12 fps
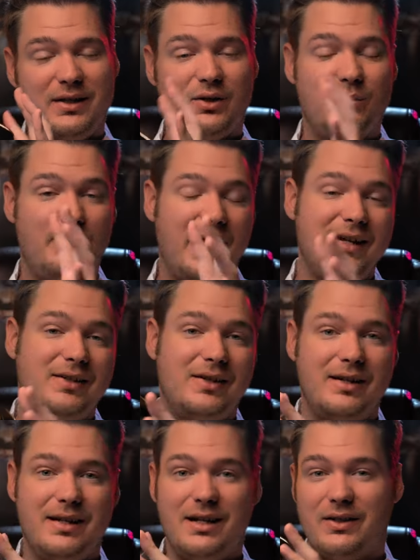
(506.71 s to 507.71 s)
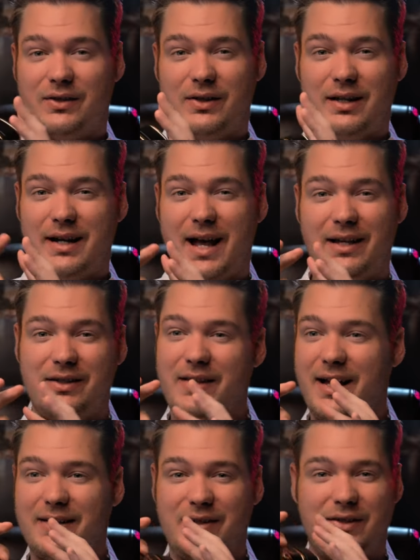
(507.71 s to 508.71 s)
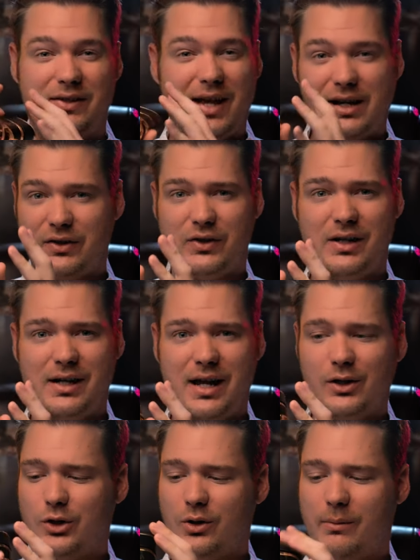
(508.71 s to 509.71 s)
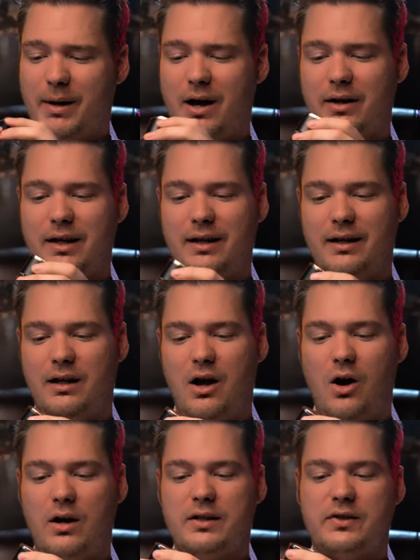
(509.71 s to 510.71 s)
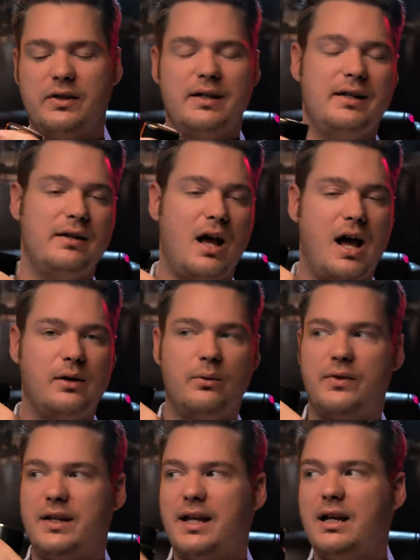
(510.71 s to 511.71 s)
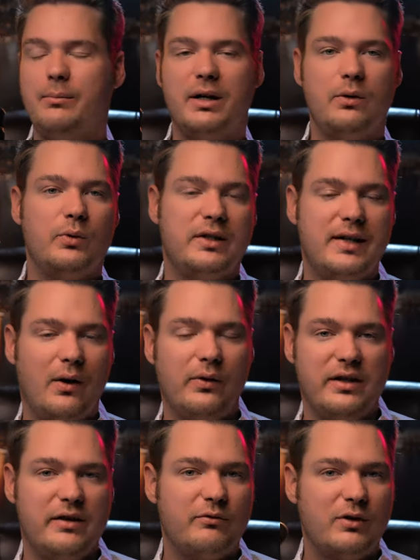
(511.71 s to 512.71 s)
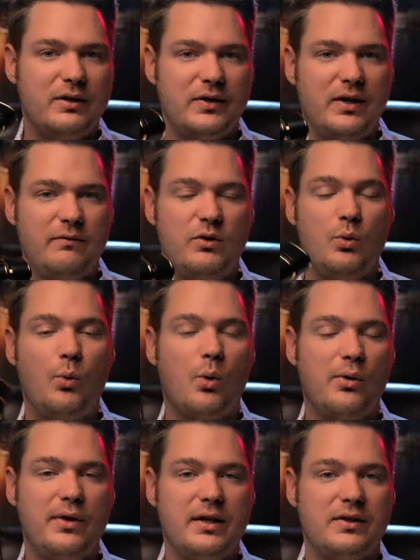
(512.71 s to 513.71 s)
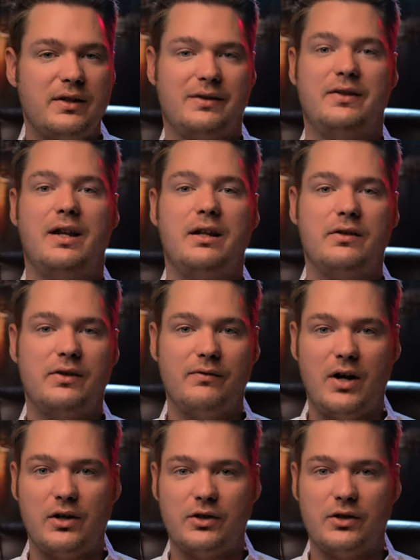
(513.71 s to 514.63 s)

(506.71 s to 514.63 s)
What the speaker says: spiciness. It has that sexy nature about it. Honestly, I don't think anybody would tell the difference if you wore this instead of Sauvage